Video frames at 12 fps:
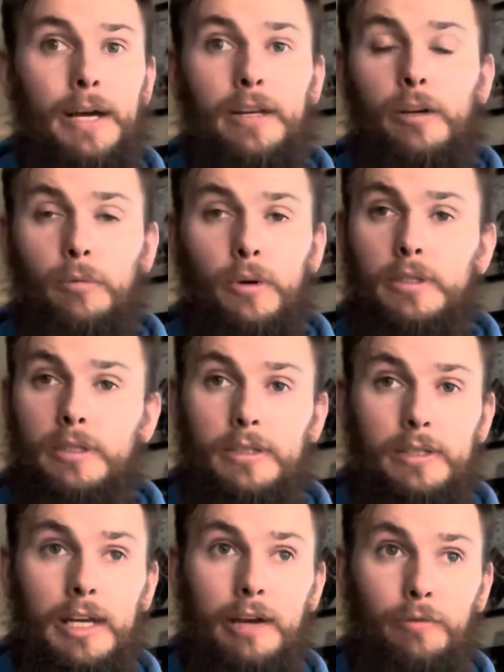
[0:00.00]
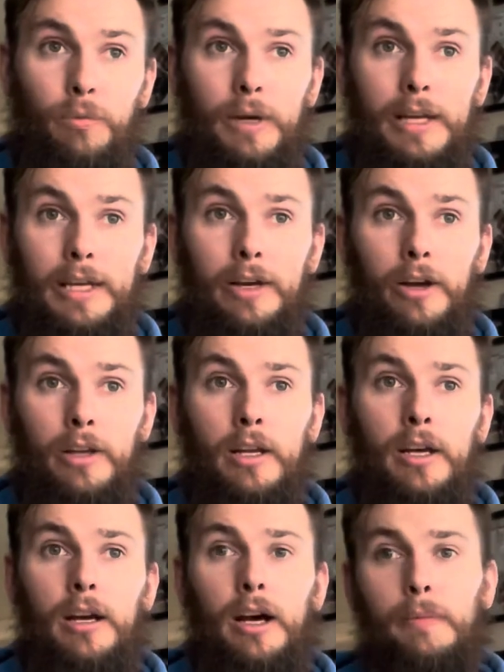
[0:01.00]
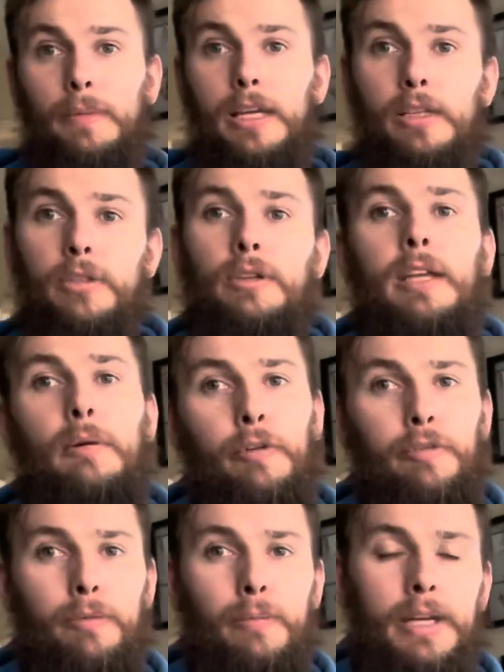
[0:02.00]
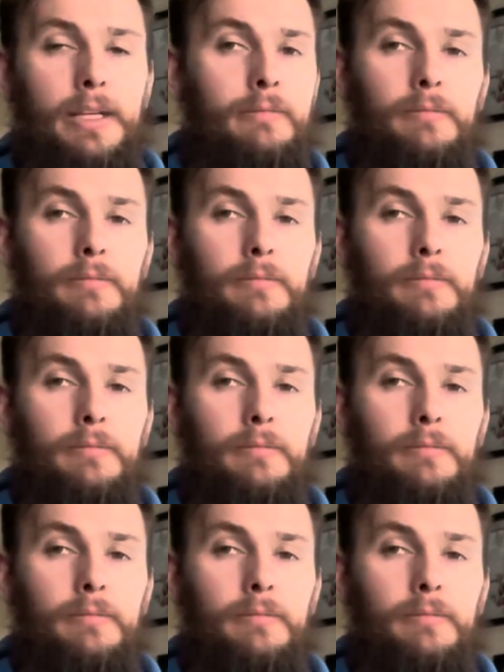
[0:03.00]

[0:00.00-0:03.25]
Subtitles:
Not once have we gone, oh mate, you took that one from me.